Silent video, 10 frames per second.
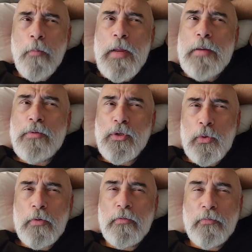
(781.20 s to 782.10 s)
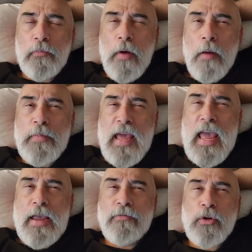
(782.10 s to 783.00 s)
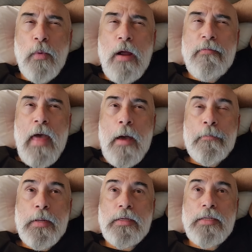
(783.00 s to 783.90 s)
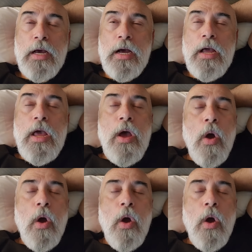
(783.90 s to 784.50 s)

part, people sort of behaved around that. But I